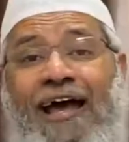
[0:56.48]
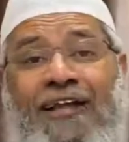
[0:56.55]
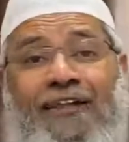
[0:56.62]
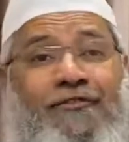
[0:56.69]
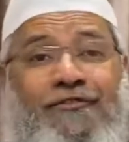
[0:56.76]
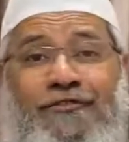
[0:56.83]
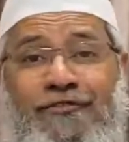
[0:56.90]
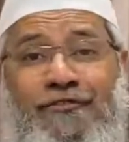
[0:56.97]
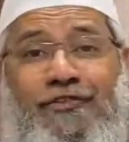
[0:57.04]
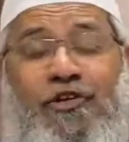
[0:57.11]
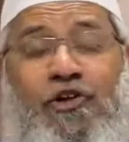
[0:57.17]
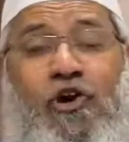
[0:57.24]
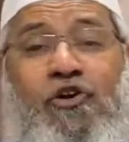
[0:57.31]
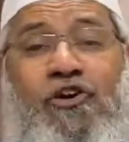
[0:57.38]
as
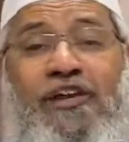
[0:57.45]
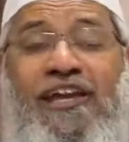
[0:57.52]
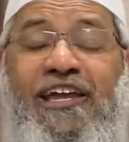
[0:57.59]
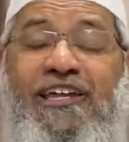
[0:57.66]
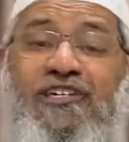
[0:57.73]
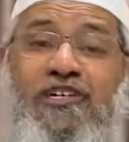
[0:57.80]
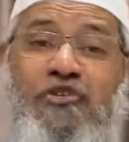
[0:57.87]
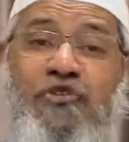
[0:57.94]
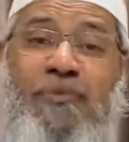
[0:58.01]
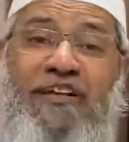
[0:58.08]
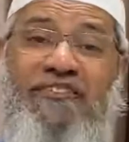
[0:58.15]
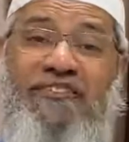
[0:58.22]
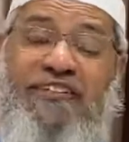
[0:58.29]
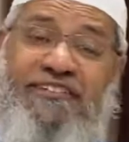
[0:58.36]
the congregation
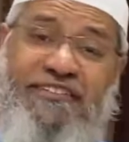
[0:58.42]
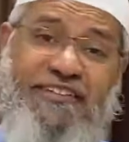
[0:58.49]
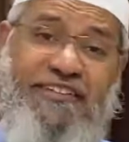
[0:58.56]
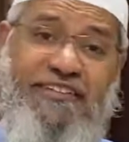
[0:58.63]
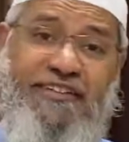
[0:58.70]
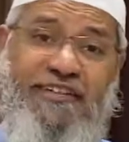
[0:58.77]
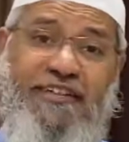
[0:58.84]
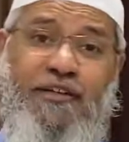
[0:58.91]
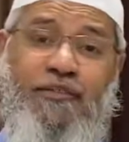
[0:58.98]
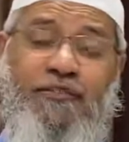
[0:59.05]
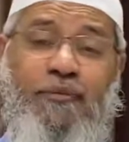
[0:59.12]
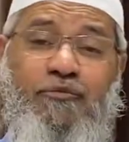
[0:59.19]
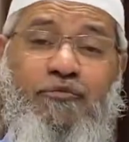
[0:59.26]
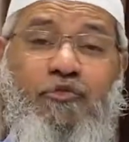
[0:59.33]
juma is concerned.
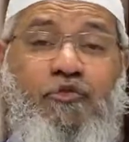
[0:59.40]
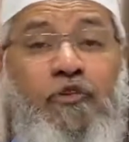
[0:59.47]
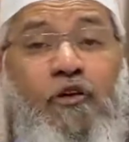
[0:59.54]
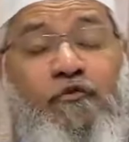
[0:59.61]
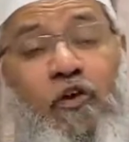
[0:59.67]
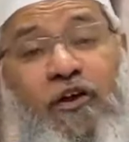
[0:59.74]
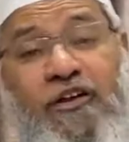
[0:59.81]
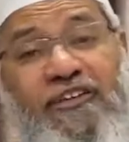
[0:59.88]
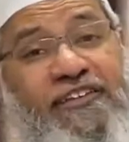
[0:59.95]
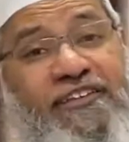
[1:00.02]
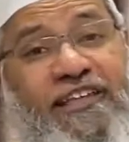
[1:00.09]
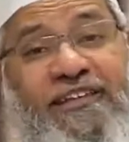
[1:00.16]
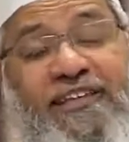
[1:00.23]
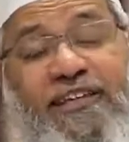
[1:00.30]
Some schools of thought
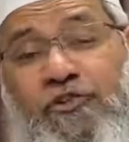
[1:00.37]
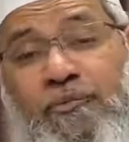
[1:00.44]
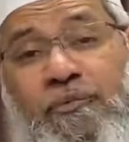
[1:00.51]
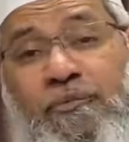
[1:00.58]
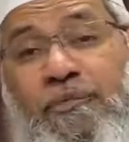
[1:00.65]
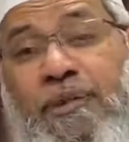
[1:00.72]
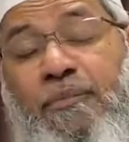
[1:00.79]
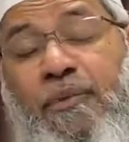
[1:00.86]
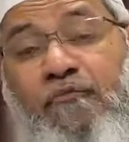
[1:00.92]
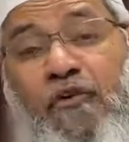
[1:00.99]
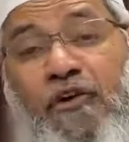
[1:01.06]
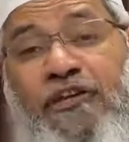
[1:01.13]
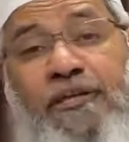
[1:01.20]
say that there should be minimum